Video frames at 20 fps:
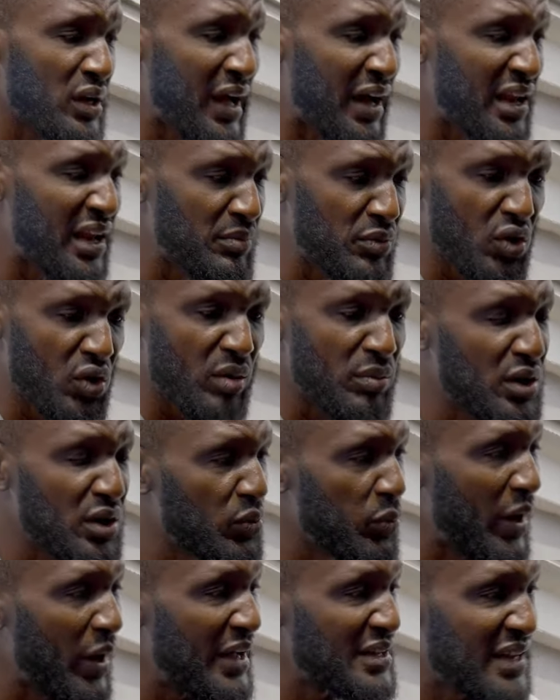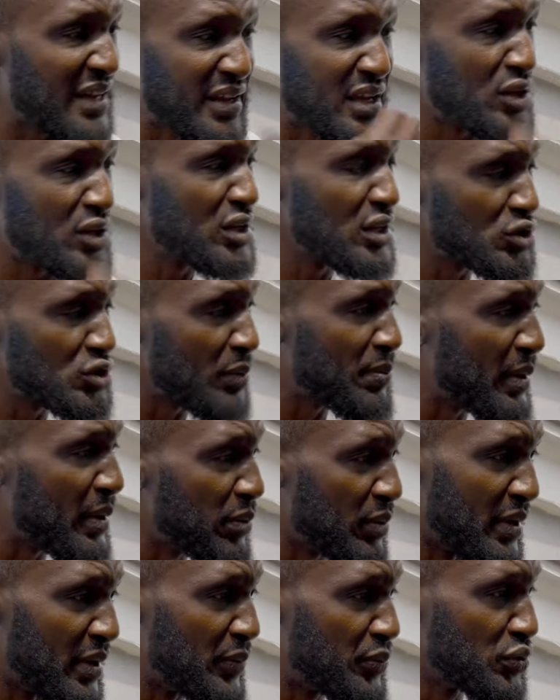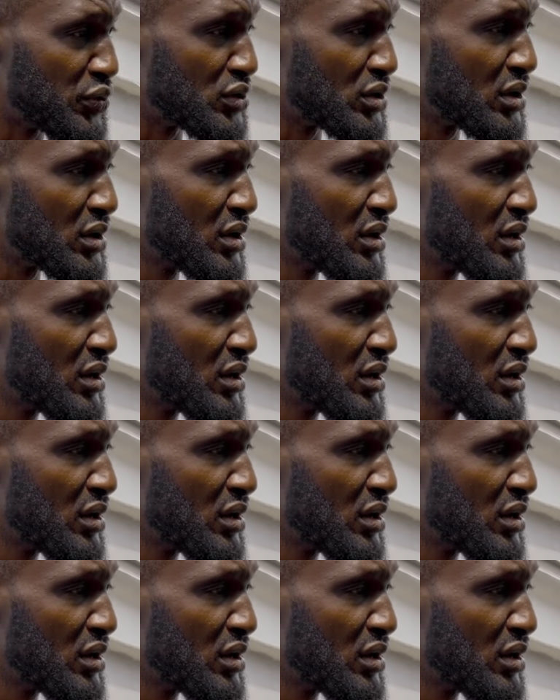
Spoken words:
call him, you come out to pass, I did chop up for my food.